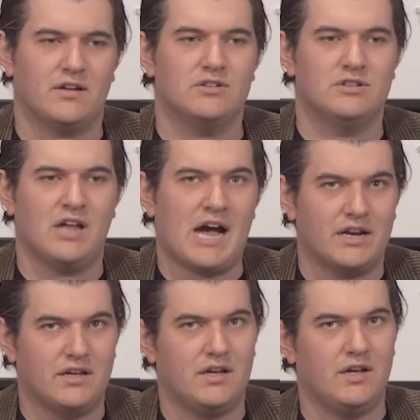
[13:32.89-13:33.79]
a
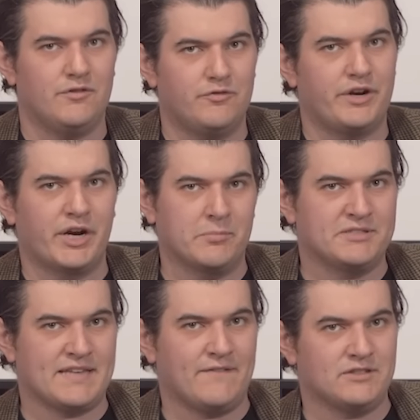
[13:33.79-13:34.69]
lot of
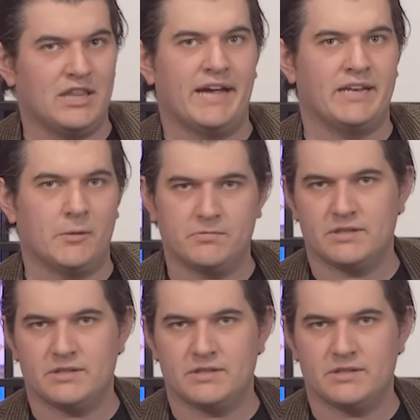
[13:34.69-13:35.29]
variables have to line up.